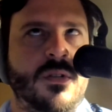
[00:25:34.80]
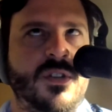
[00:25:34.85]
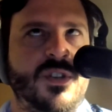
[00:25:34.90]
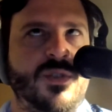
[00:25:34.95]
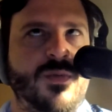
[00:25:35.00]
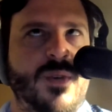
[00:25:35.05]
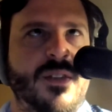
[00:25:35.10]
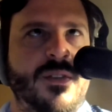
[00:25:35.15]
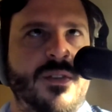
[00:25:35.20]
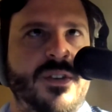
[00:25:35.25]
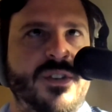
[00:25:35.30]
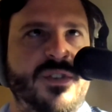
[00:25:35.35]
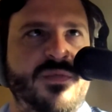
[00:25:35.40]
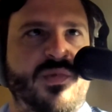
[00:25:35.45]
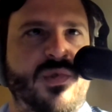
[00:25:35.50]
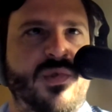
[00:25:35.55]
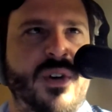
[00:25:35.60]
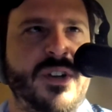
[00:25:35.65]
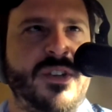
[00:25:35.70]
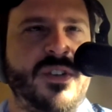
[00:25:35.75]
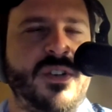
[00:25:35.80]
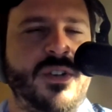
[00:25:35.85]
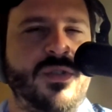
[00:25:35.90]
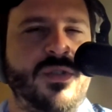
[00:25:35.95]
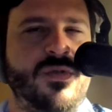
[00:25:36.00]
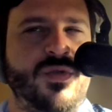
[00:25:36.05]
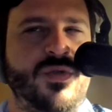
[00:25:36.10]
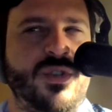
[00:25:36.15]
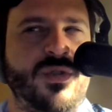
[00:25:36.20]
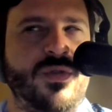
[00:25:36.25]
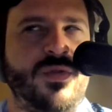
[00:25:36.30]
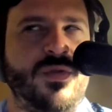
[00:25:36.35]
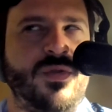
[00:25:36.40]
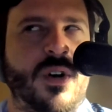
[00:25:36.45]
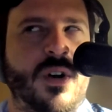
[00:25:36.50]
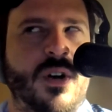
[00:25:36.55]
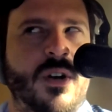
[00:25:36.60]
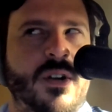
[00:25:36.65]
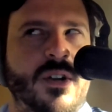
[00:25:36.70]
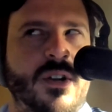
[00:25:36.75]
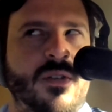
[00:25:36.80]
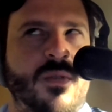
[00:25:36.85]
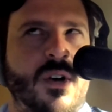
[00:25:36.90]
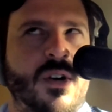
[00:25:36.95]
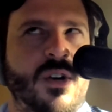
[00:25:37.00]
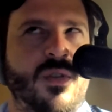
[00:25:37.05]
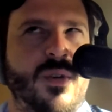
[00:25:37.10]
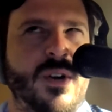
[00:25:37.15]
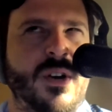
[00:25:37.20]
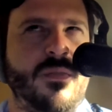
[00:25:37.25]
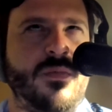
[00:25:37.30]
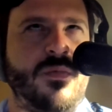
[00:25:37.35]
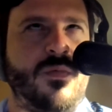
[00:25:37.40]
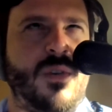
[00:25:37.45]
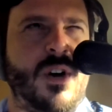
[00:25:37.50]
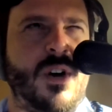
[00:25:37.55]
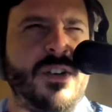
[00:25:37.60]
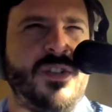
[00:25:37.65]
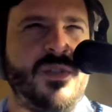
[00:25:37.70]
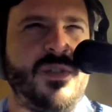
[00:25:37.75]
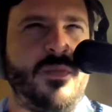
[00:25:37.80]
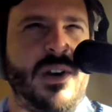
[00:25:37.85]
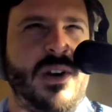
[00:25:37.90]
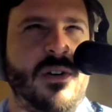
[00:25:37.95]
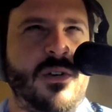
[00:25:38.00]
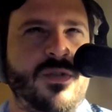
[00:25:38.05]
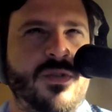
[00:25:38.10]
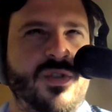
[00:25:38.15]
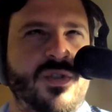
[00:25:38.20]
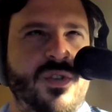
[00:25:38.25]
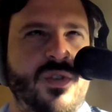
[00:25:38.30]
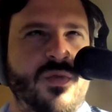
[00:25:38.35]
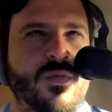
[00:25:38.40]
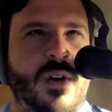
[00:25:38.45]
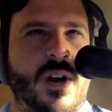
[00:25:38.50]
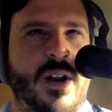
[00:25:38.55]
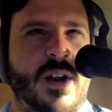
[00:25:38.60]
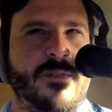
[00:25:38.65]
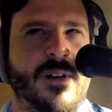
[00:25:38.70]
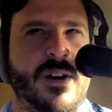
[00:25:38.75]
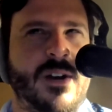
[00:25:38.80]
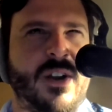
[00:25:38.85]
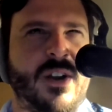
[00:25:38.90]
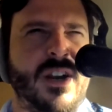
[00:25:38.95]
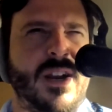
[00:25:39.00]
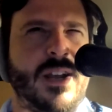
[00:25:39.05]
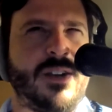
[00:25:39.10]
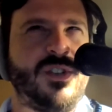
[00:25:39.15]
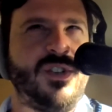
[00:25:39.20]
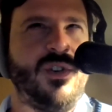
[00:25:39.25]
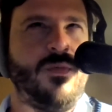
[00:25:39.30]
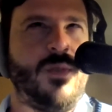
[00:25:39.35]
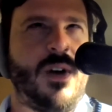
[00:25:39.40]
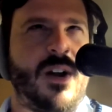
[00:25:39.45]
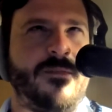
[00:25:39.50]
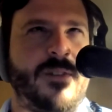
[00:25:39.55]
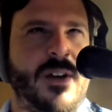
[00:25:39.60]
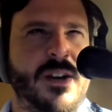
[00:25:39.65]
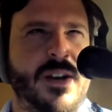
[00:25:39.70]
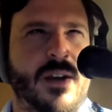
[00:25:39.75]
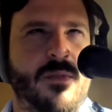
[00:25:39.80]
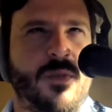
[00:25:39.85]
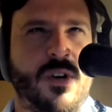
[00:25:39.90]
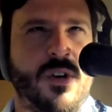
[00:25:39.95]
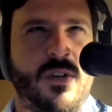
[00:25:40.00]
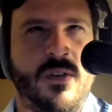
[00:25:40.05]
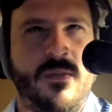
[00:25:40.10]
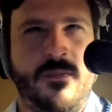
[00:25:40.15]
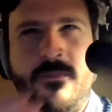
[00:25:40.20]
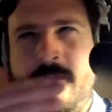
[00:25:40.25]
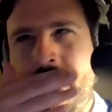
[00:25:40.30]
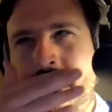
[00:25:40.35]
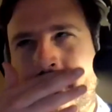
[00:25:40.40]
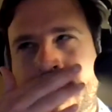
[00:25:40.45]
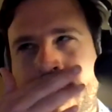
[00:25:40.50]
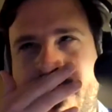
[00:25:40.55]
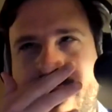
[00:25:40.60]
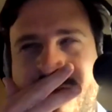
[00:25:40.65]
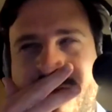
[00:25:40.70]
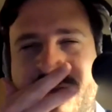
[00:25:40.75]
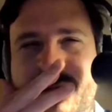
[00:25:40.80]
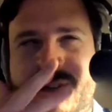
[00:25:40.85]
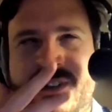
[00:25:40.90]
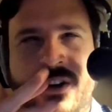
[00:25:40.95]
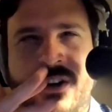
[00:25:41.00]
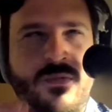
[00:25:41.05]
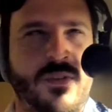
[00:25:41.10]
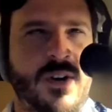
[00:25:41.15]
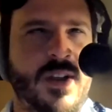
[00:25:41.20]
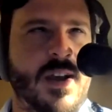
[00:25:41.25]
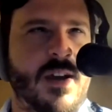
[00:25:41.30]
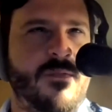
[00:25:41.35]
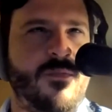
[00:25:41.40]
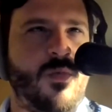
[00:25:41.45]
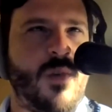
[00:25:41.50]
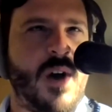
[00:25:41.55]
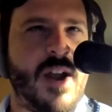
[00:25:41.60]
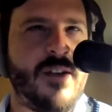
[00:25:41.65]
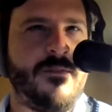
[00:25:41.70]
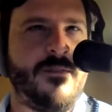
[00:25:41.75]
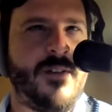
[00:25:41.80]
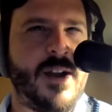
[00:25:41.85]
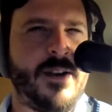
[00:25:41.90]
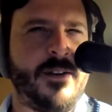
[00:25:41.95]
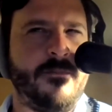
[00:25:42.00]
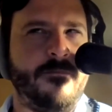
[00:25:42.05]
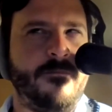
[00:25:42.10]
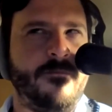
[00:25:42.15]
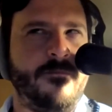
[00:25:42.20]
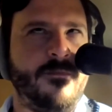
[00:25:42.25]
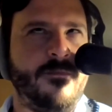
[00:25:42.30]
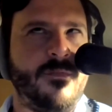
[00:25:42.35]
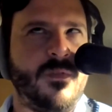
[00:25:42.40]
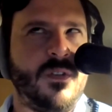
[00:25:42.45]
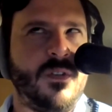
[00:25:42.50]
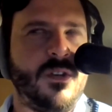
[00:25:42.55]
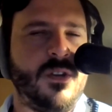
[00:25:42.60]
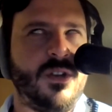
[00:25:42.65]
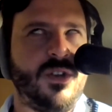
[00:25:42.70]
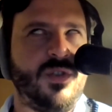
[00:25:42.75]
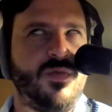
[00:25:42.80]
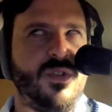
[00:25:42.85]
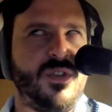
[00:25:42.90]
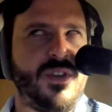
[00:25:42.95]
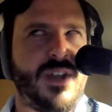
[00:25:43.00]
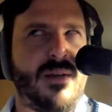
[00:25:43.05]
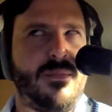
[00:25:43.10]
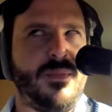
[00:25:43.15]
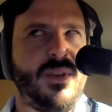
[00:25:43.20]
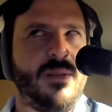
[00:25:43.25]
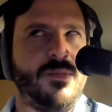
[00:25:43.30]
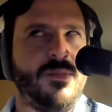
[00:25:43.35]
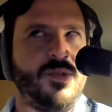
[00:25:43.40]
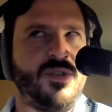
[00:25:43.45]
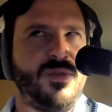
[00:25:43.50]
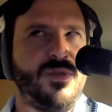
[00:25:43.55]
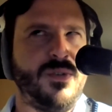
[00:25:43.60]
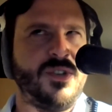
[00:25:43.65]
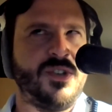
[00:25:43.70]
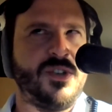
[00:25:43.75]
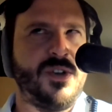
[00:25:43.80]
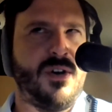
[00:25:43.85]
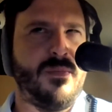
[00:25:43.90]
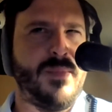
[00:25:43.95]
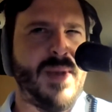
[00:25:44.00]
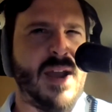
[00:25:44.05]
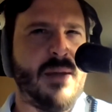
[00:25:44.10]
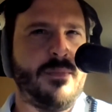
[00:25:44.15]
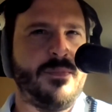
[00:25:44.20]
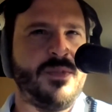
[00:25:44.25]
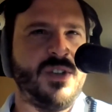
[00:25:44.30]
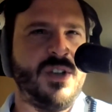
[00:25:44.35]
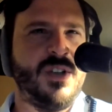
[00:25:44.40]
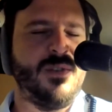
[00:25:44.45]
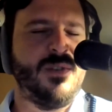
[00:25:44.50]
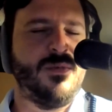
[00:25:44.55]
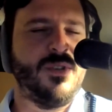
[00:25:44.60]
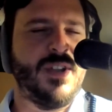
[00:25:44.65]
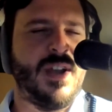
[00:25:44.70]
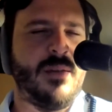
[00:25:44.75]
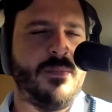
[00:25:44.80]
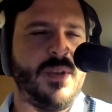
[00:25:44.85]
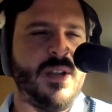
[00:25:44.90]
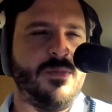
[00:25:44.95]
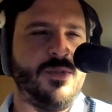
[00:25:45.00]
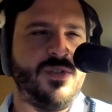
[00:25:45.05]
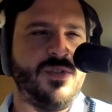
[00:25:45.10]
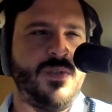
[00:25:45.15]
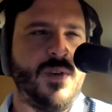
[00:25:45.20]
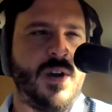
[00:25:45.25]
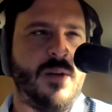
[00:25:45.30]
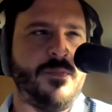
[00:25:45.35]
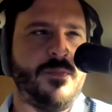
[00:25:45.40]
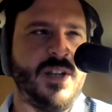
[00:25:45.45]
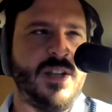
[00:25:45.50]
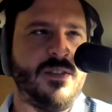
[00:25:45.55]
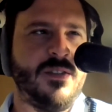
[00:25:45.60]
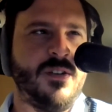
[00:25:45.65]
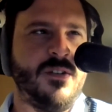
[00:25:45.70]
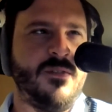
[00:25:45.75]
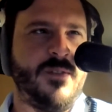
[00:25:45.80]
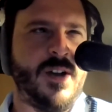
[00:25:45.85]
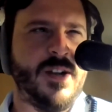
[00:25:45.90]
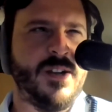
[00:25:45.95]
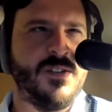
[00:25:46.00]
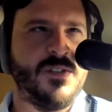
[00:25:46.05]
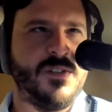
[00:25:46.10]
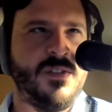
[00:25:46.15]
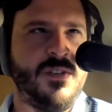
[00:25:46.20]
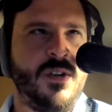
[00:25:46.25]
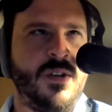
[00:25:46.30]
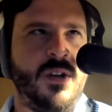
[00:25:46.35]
So at this point, you are going to want to pair to your Wi-Fi or connect to your Wi-Fi network. If you don't have Wi-Fi, you will not be able to install maps, and you will not be able to update the device.